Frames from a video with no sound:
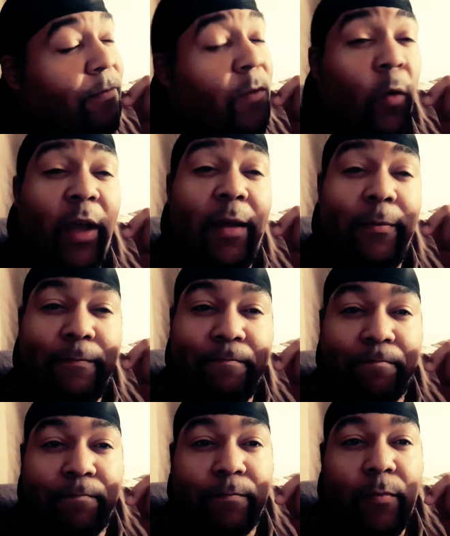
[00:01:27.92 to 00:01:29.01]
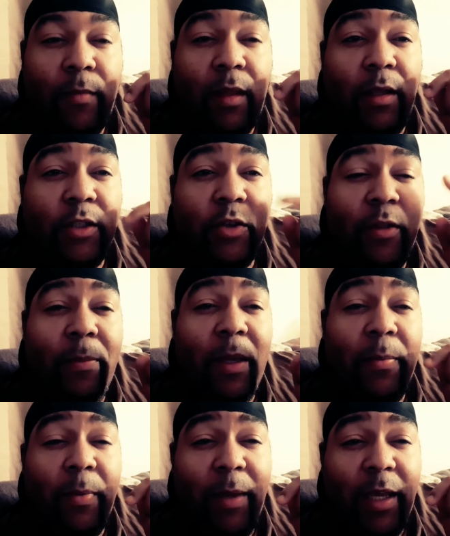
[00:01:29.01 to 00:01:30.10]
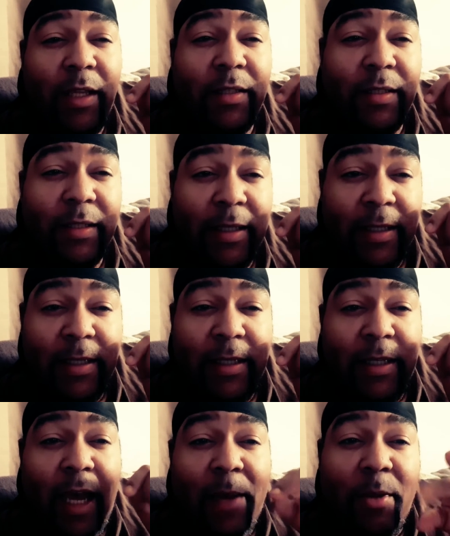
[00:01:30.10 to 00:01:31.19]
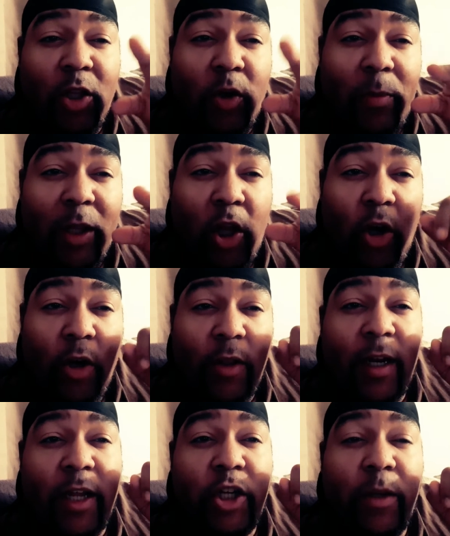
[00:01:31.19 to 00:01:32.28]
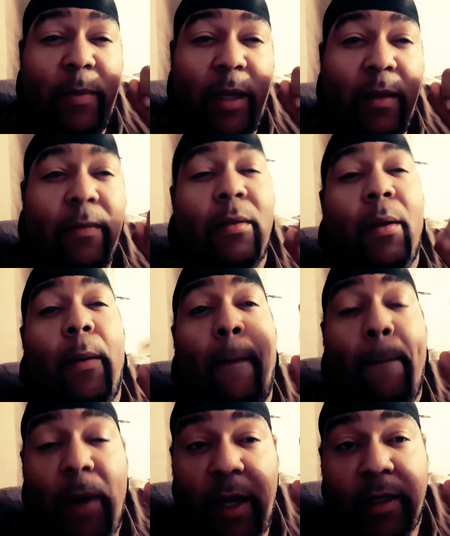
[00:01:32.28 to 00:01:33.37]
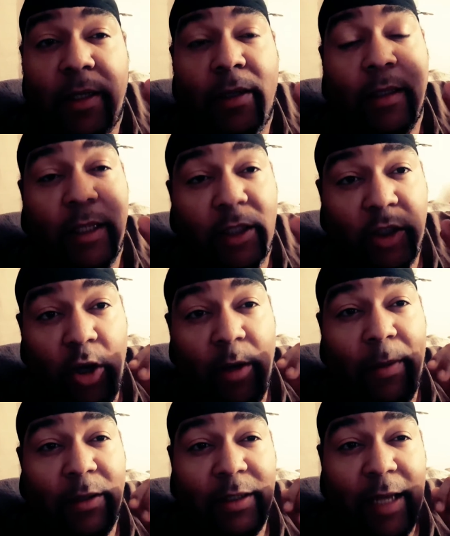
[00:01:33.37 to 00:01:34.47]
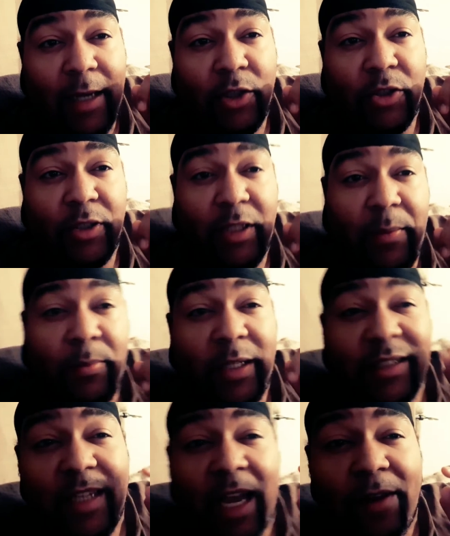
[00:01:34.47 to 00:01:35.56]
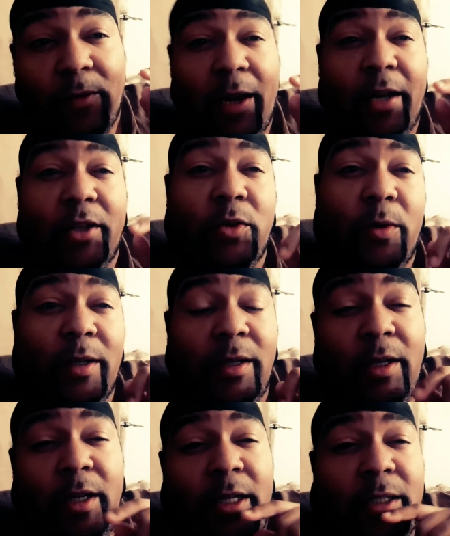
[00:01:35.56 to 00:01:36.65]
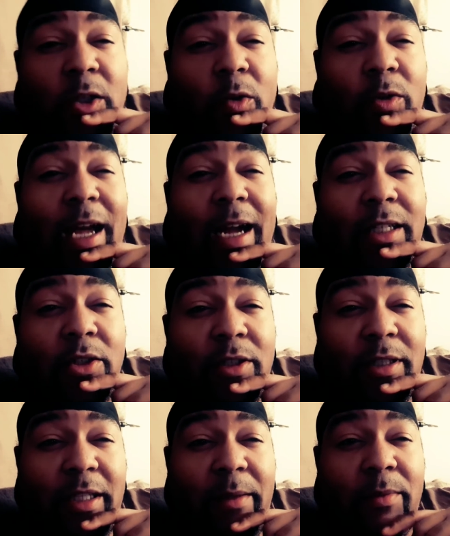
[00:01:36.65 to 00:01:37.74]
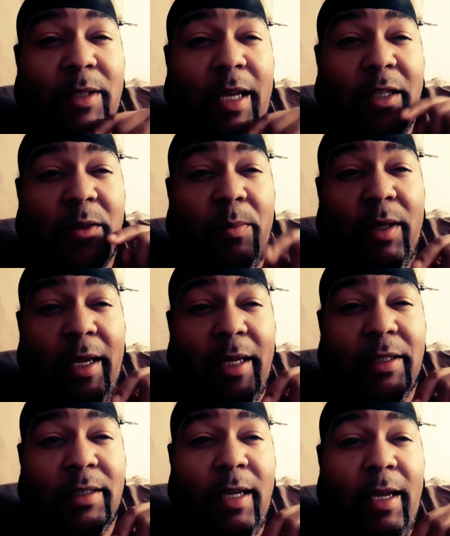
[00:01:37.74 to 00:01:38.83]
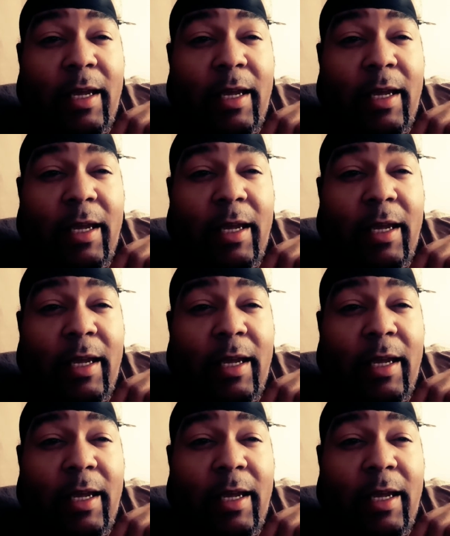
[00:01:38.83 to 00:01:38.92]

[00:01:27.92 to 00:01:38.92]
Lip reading: Okay. So the beep means I'm a little bit longer than I should be. But let's talk about Dr. Sleep. Let's dive right into it. So Dr. Sleep takes place